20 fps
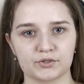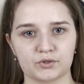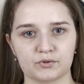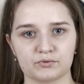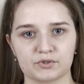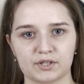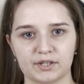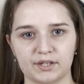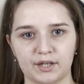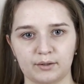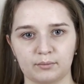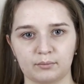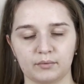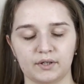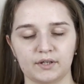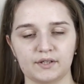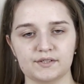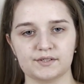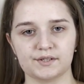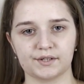of the game
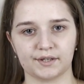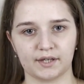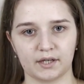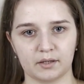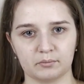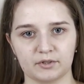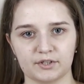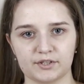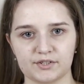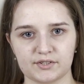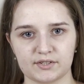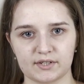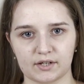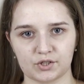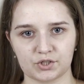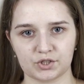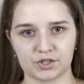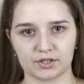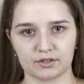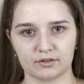in the game list
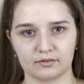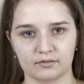section.